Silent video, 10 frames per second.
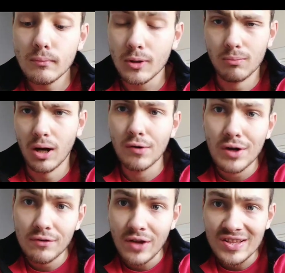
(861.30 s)
buy really
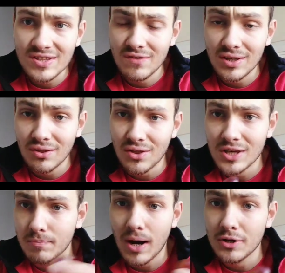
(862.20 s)
fancy vegan things,
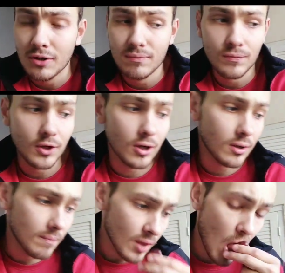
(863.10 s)
but you
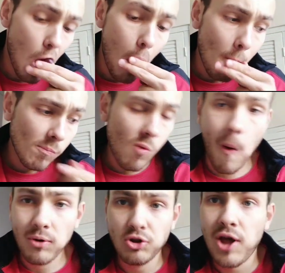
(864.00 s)

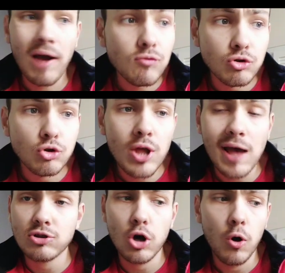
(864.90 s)
don't have to do that
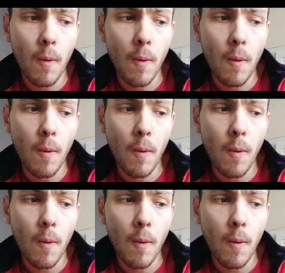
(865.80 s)
at all.